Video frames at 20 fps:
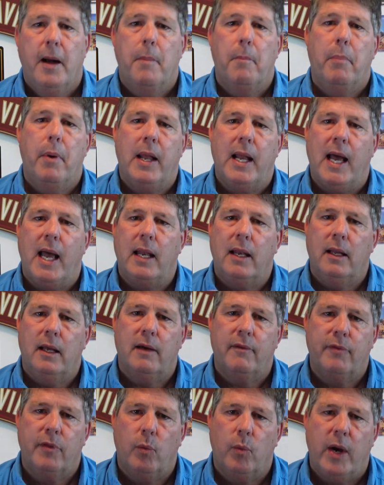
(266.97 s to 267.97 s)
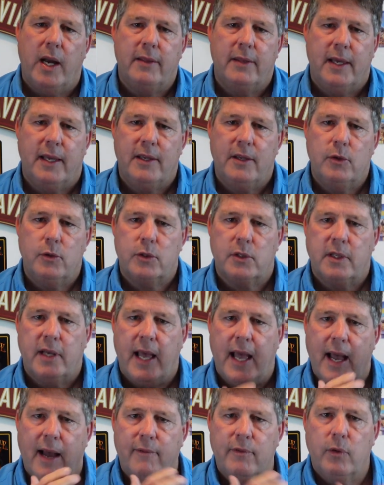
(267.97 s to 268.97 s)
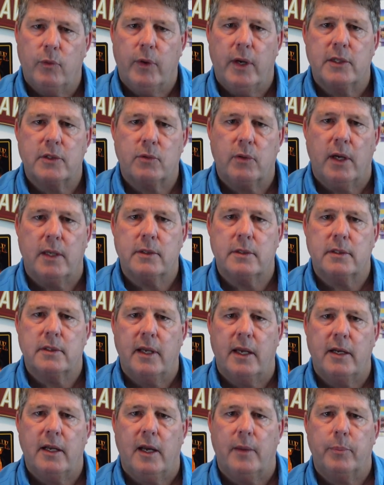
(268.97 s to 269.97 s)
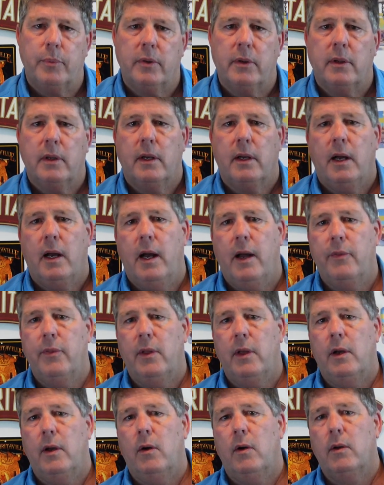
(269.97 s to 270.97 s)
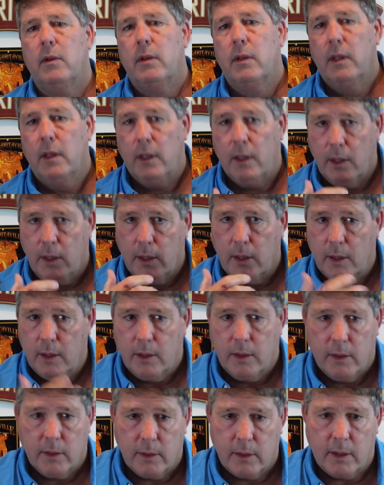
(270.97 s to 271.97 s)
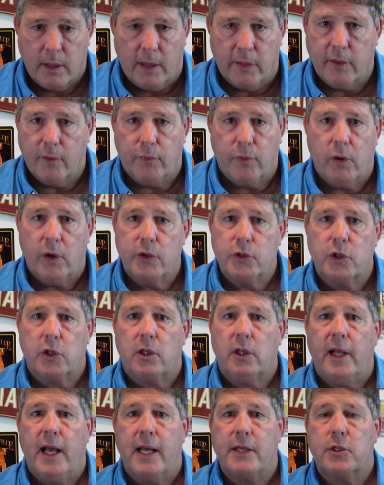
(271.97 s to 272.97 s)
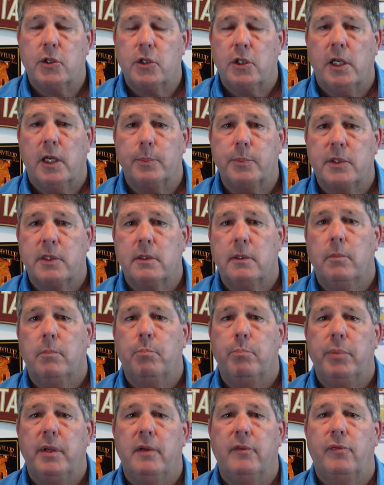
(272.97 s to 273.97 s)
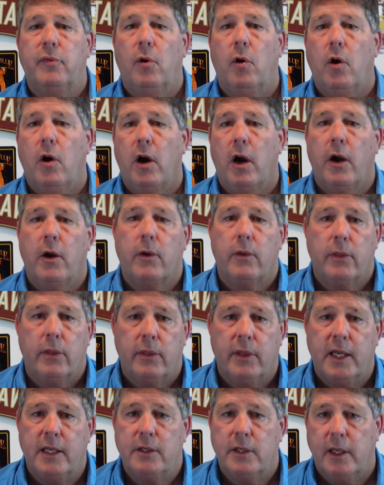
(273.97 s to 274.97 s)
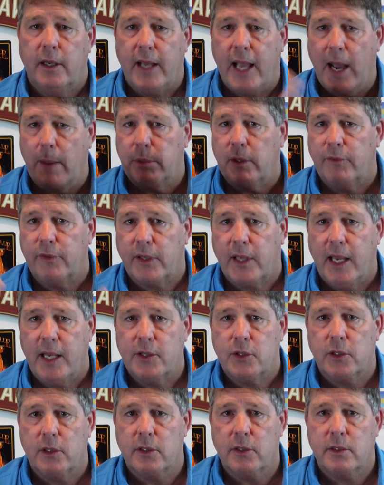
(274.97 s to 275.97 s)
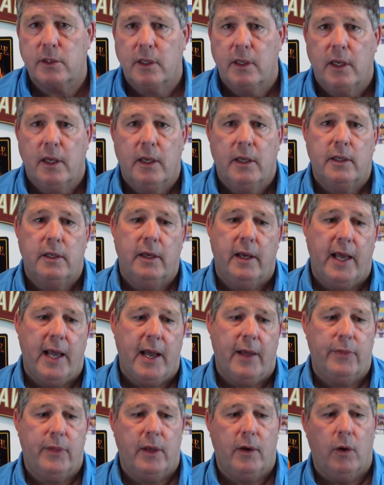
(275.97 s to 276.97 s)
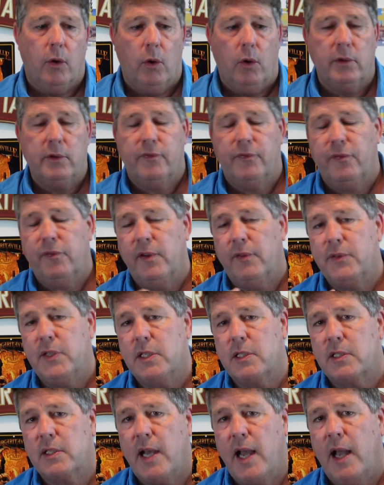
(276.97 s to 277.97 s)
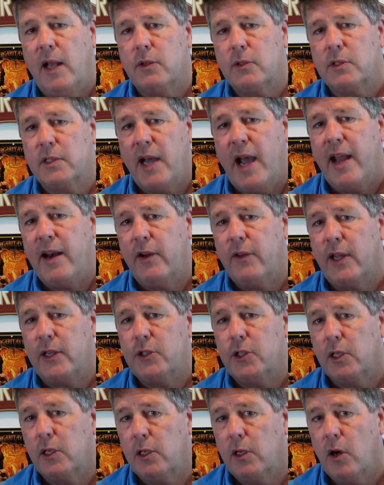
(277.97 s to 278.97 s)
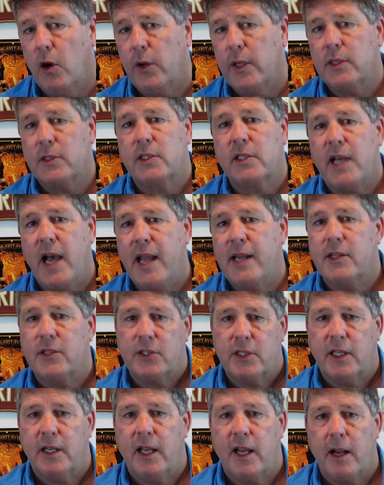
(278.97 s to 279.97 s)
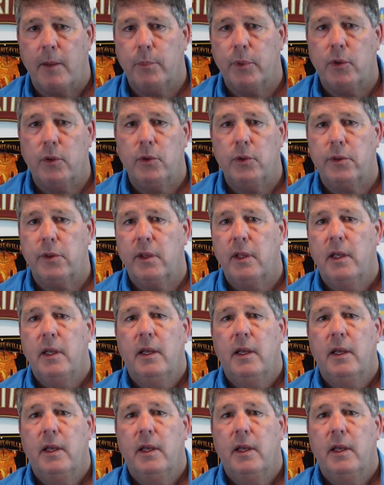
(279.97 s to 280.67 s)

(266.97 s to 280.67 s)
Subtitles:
But I love the way they used to have the restaurant set up on the Voyager class ships before they did amplifications. You had the old 50 styles diner that you could go inside and sit at a booth